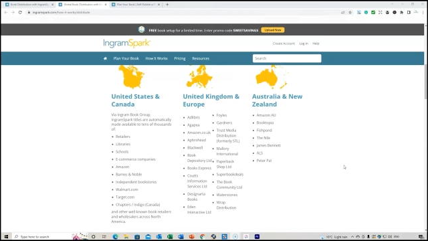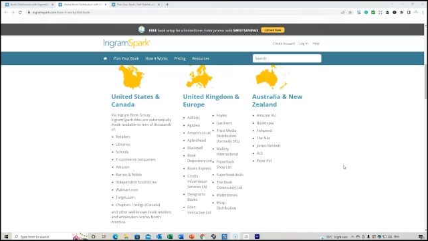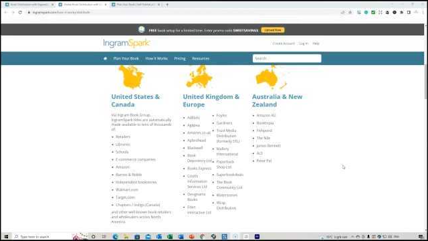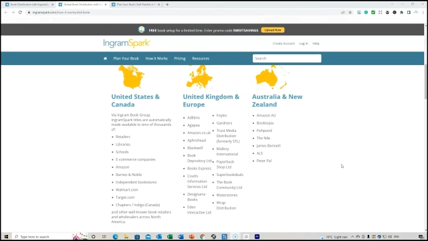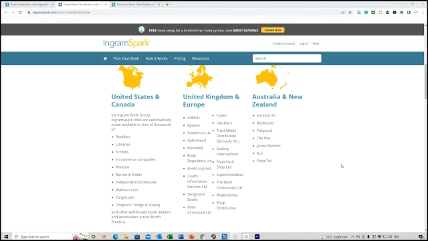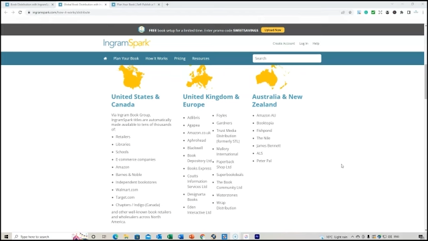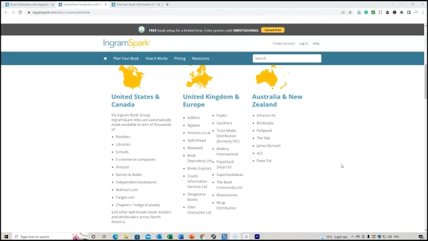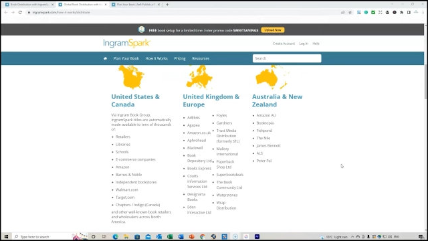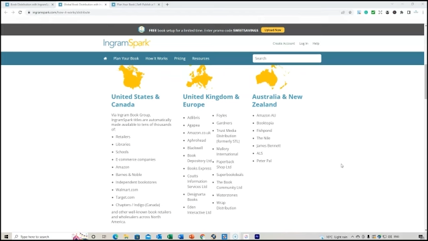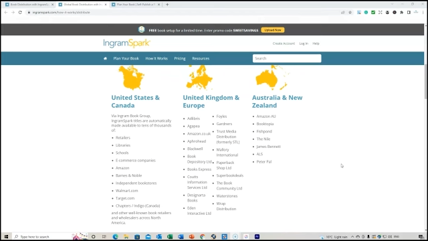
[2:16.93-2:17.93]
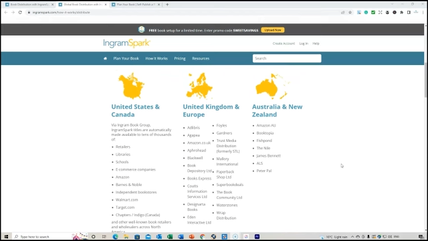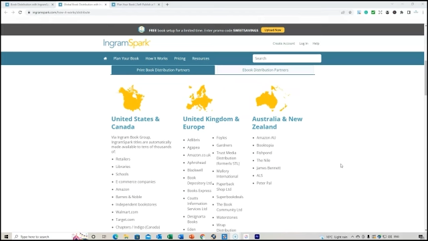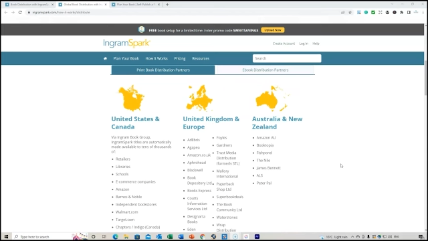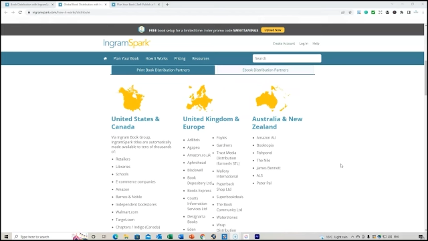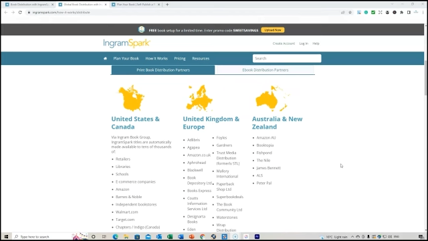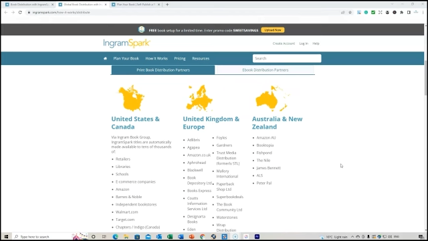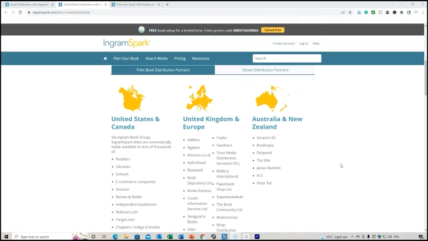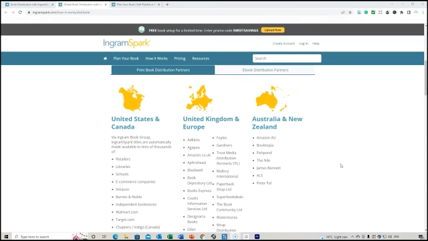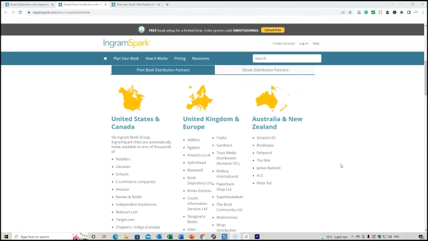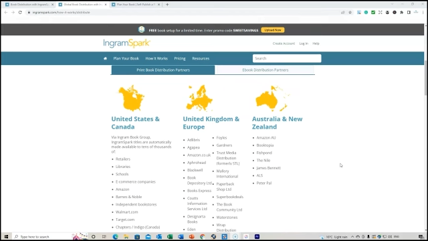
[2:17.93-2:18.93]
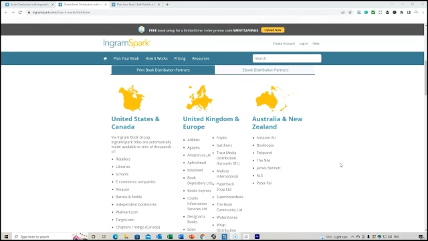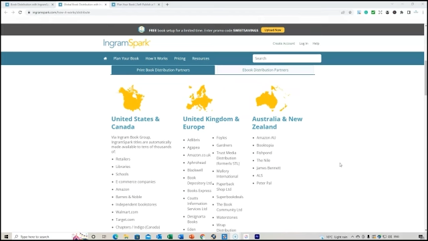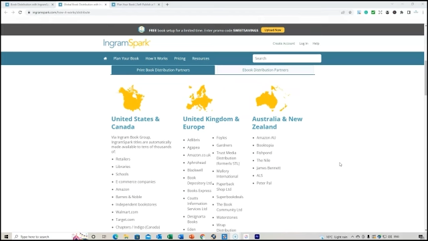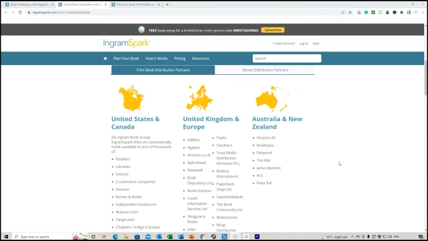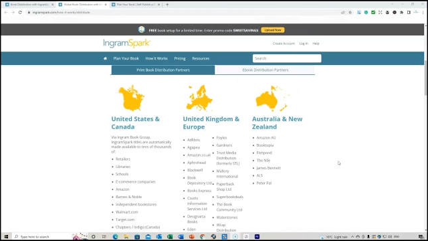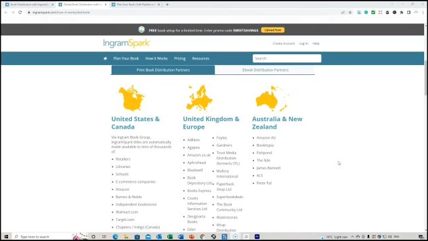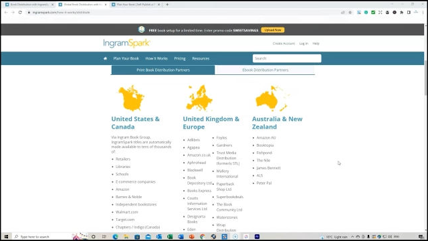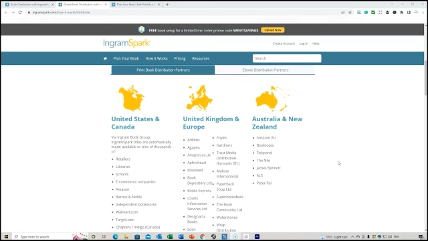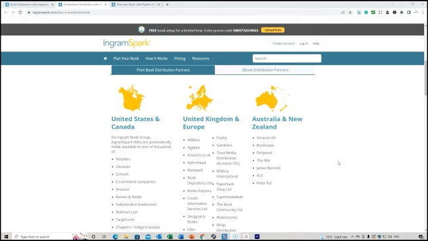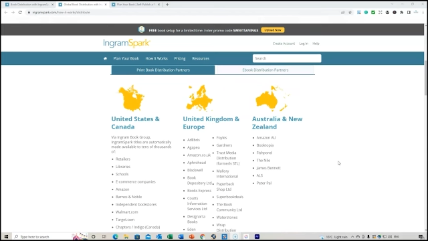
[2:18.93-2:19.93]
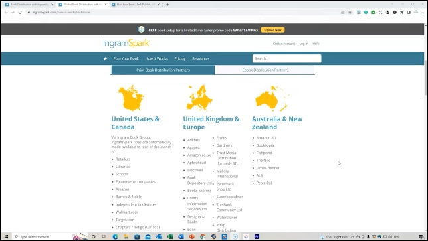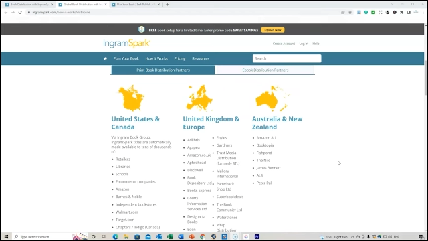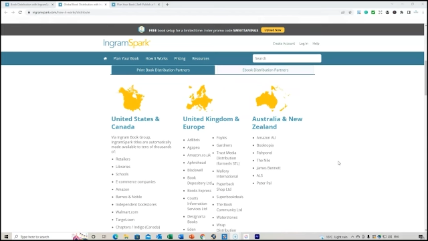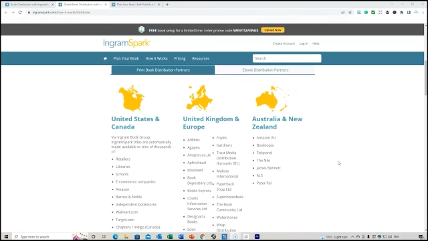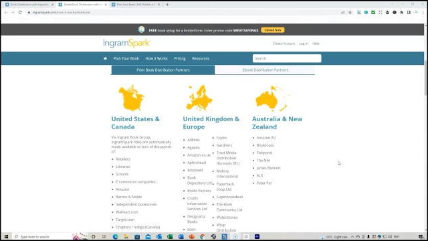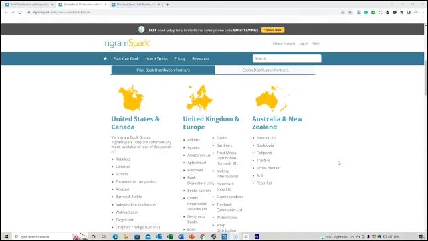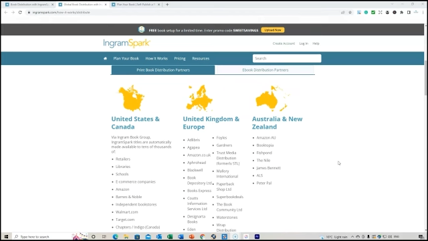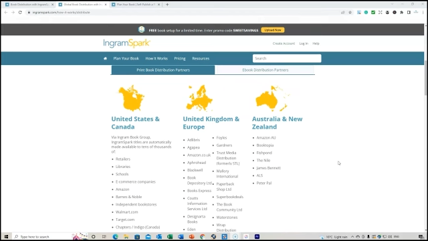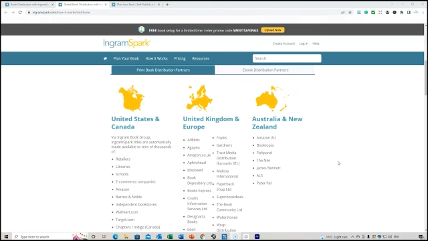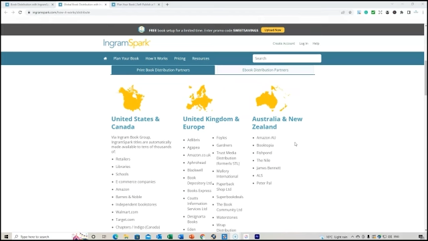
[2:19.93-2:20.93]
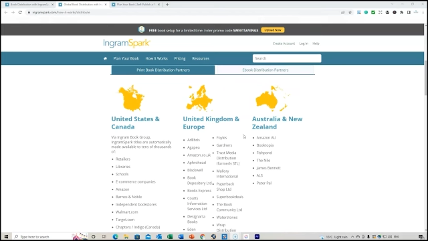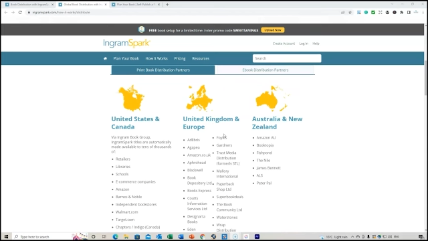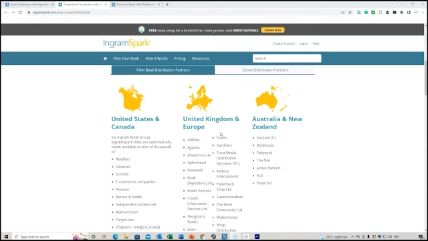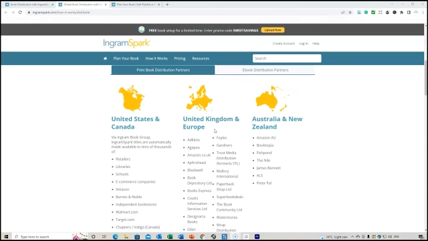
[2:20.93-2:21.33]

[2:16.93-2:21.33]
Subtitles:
(no speaker visible)